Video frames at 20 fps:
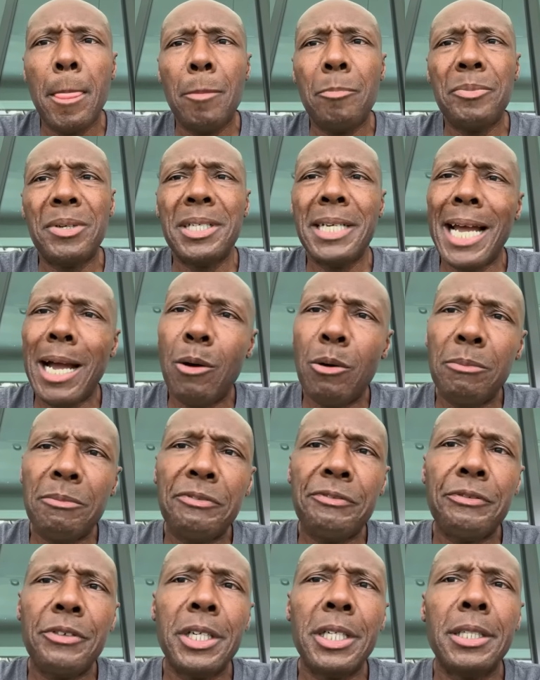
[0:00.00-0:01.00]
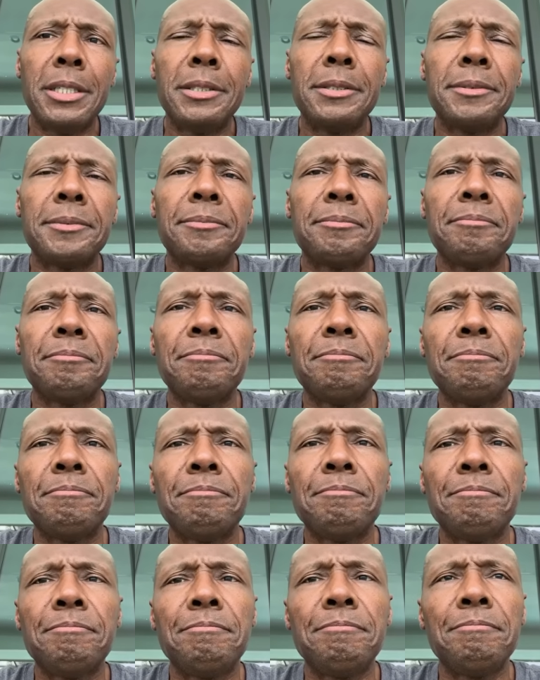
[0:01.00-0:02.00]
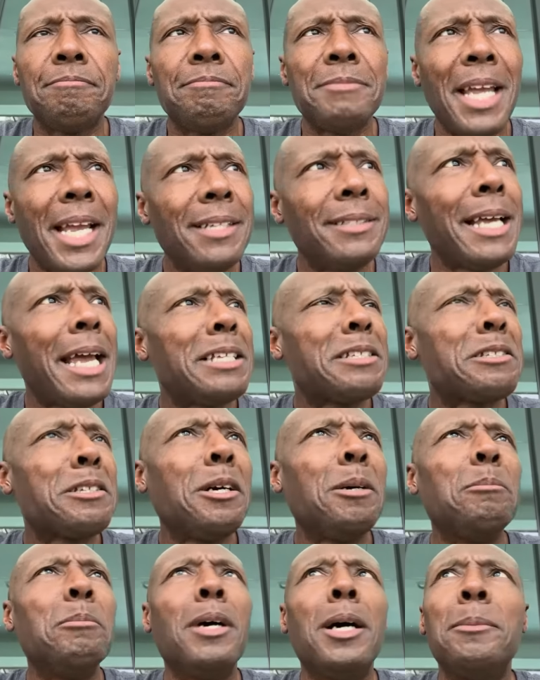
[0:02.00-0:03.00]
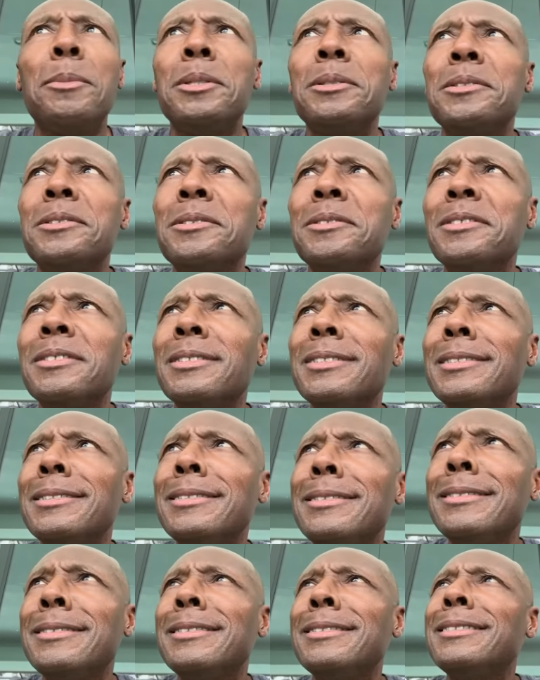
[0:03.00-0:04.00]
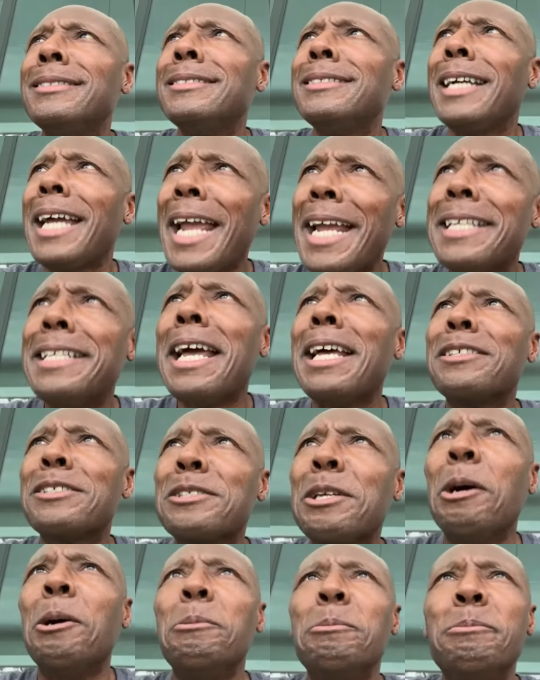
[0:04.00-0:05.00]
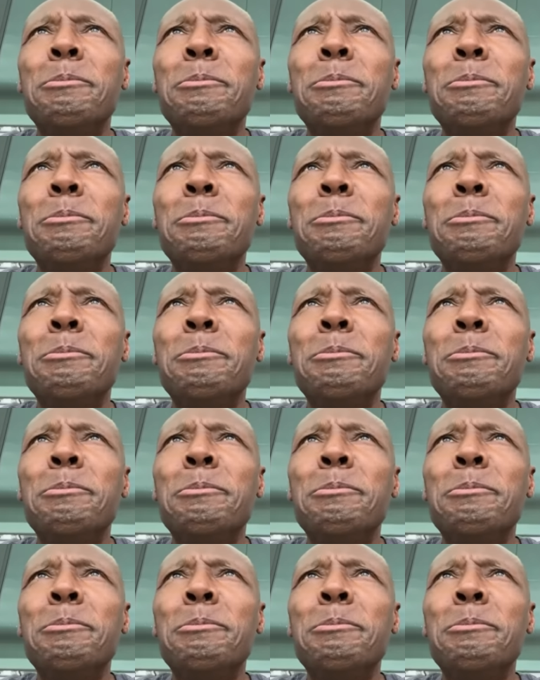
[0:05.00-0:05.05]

But now I'm free. Ain't that something, mama? Ain't that something?